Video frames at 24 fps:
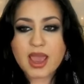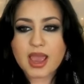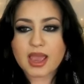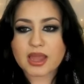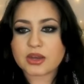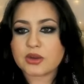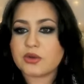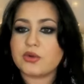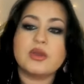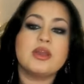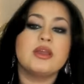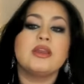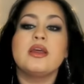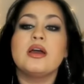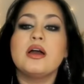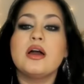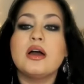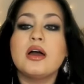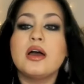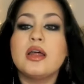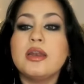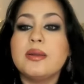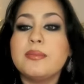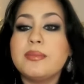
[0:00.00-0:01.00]
and create
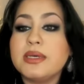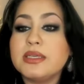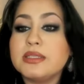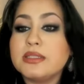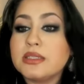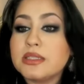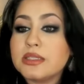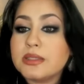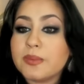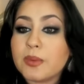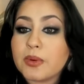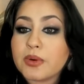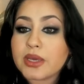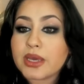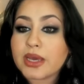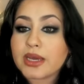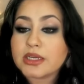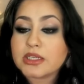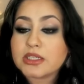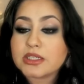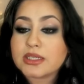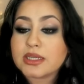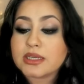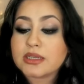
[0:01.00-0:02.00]
an amazing smoky
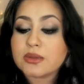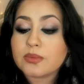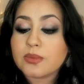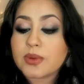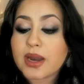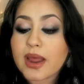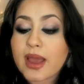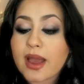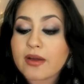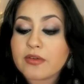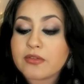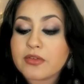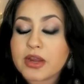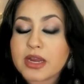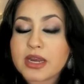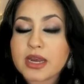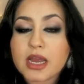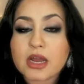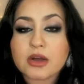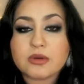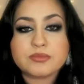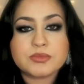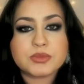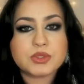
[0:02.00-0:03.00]
eye just like the one I have right
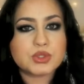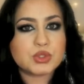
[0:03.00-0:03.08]
now.